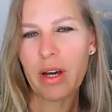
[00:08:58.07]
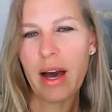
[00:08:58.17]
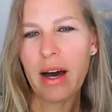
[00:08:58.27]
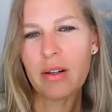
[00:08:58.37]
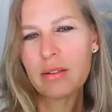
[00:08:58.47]

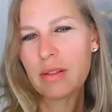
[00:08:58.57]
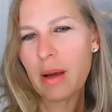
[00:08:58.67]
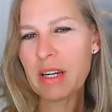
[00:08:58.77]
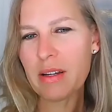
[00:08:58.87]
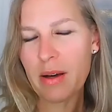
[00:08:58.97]
how I
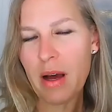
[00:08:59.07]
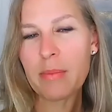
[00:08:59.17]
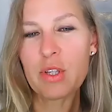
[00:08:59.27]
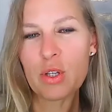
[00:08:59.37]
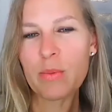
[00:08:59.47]
mean, I'm
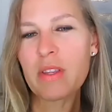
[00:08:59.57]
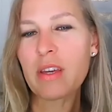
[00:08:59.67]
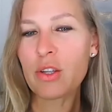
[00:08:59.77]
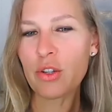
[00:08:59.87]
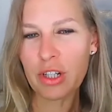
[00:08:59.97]
assuming
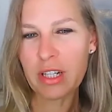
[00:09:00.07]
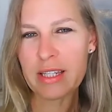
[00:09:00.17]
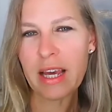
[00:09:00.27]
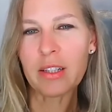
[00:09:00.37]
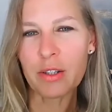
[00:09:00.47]
then you're going to
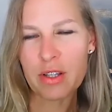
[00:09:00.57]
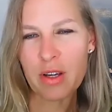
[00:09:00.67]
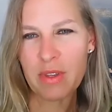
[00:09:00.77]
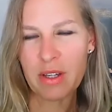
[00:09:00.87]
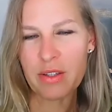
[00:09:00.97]
tailor
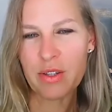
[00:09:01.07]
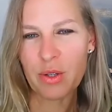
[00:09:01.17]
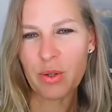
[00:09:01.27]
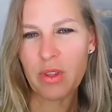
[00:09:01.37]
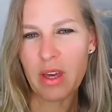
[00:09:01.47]
something
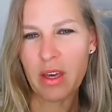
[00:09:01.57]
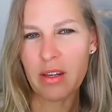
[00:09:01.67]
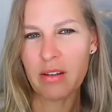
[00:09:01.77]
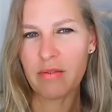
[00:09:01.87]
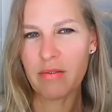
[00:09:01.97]
to
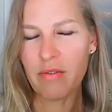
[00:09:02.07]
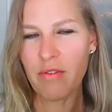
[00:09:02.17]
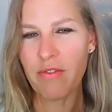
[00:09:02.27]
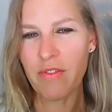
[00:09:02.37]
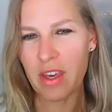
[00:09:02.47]
then
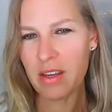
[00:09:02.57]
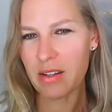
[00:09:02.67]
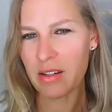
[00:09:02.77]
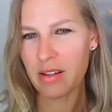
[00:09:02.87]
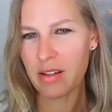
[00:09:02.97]
fit
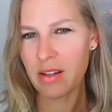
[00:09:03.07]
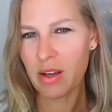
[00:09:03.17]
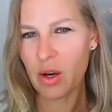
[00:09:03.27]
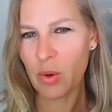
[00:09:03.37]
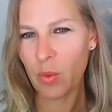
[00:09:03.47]

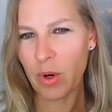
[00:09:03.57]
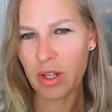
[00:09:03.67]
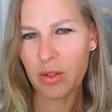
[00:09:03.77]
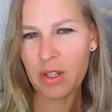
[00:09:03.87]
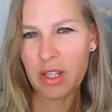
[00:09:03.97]
what
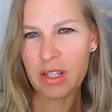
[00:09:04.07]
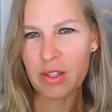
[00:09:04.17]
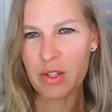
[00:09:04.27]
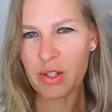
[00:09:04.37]
you need to